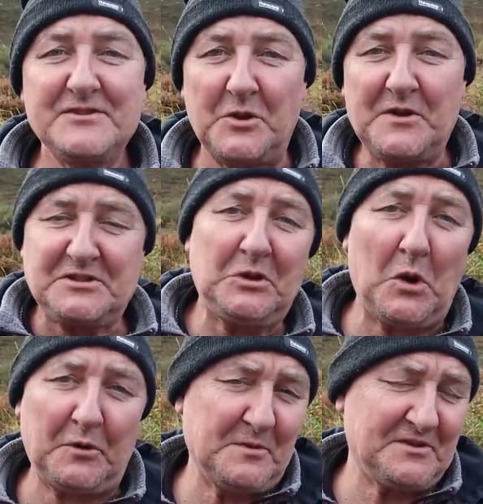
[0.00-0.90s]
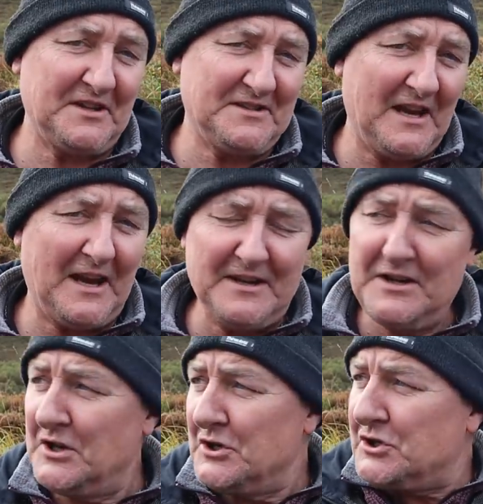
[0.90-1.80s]
So this loch must contain
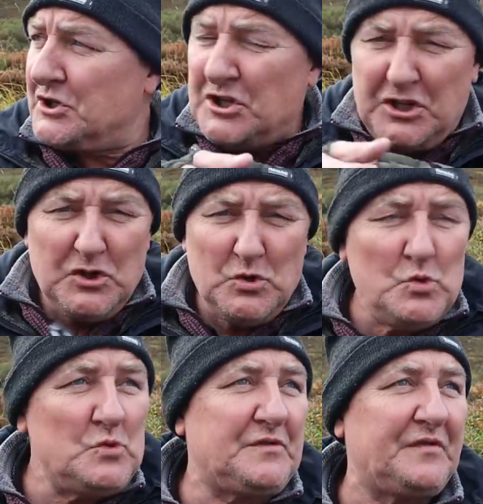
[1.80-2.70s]
huge